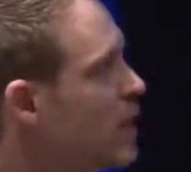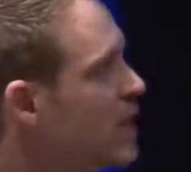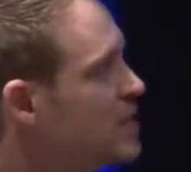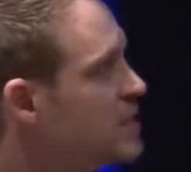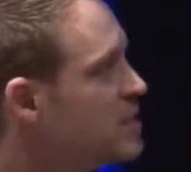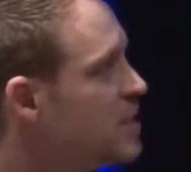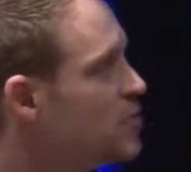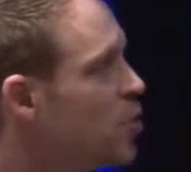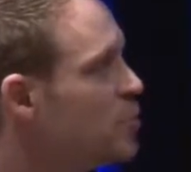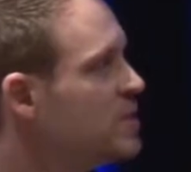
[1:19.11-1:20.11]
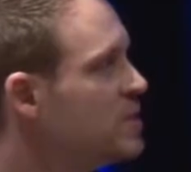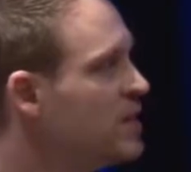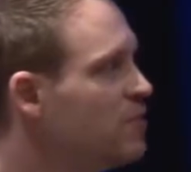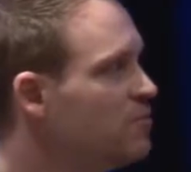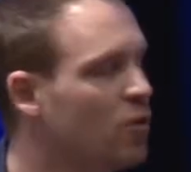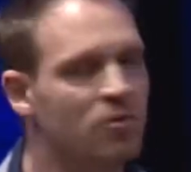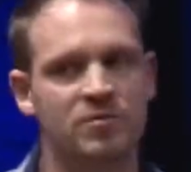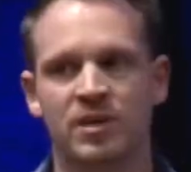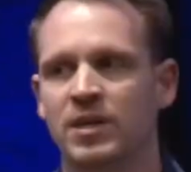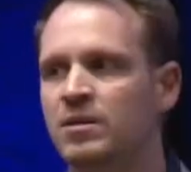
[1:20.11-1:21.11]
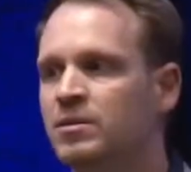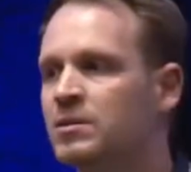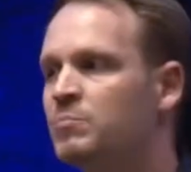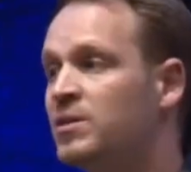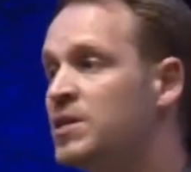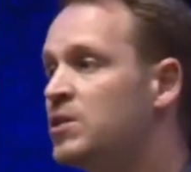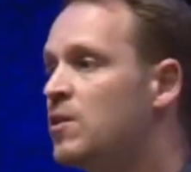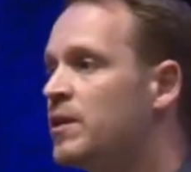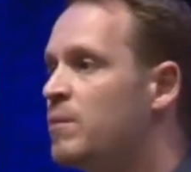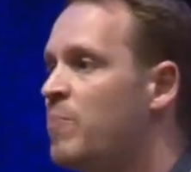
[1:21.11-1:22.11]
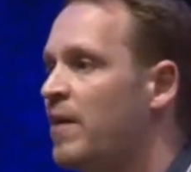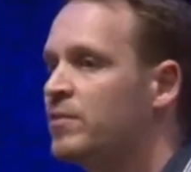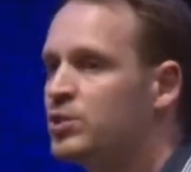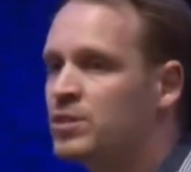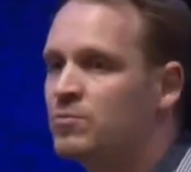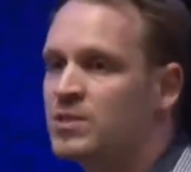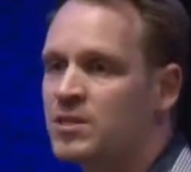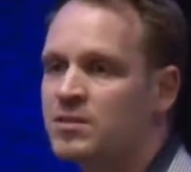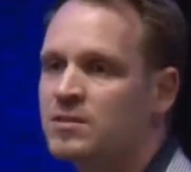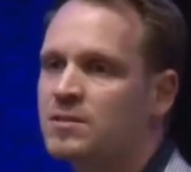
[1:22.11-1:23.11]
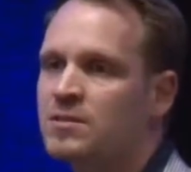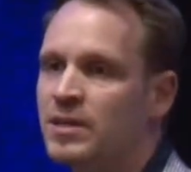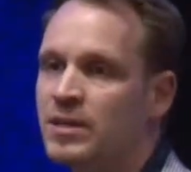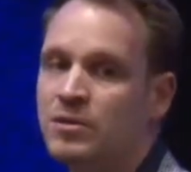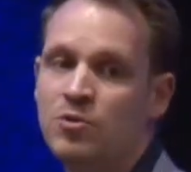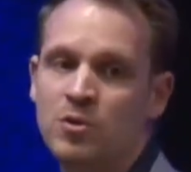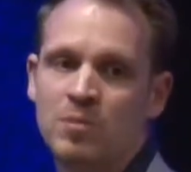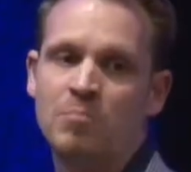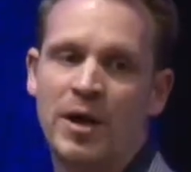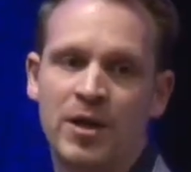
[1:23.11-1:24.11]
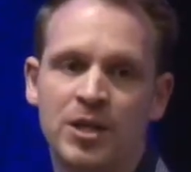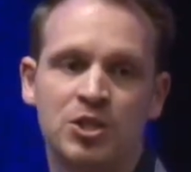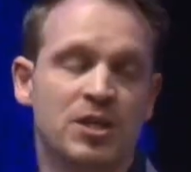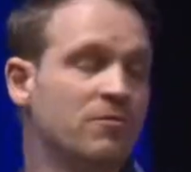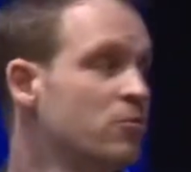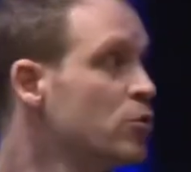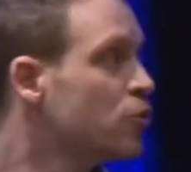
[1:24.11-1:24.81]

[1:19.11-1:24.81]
well as diterpenes that are involved in particularly pathogen resistance in bioenergy and food